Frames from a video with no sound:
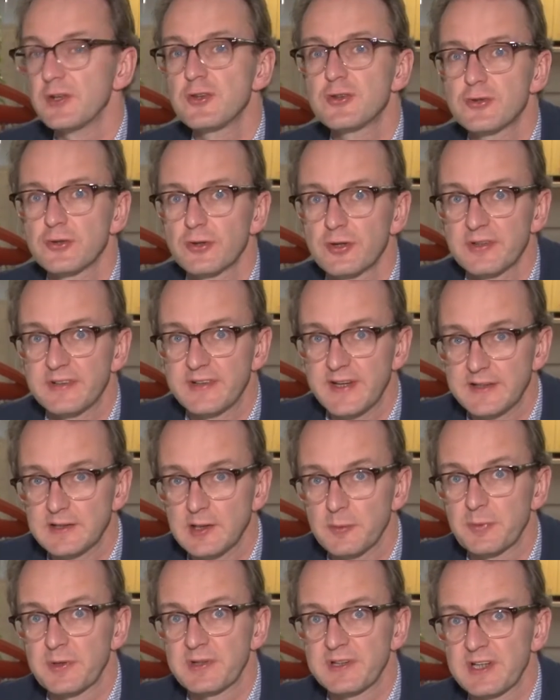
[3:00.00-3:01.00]
ensure
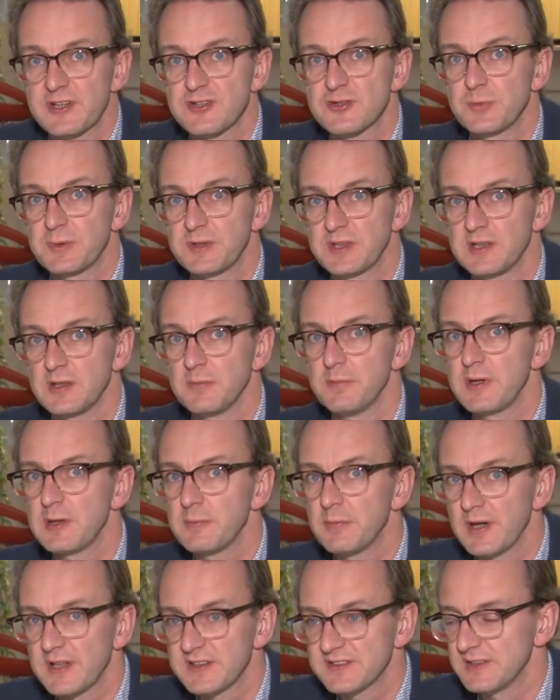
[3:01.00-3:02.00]
data protection within the big
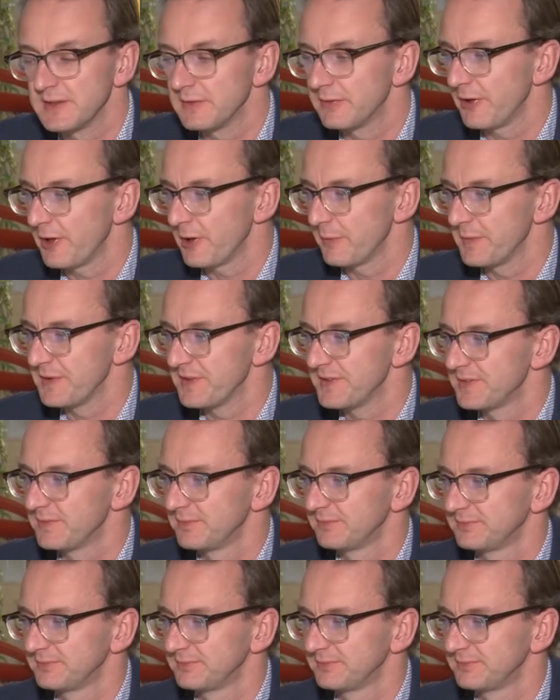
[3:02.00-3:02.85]
bison environments.